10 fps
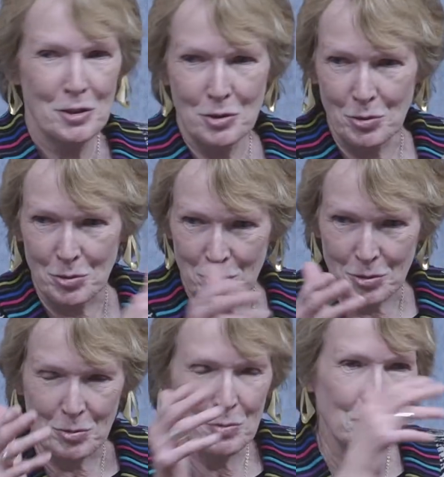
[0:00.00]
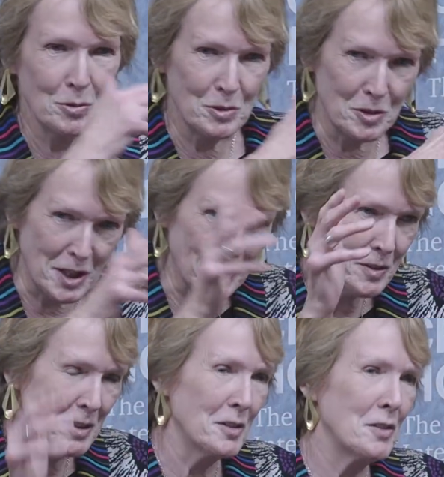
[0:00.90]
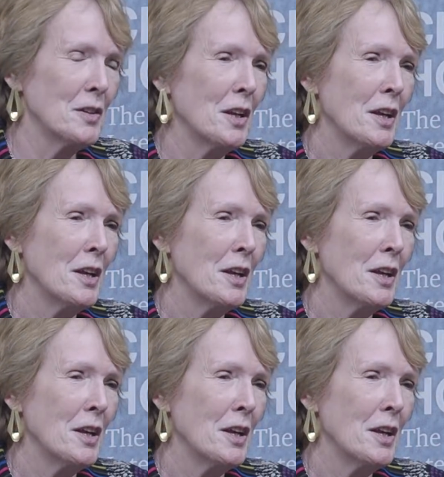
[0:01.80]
to, to, to suggest this.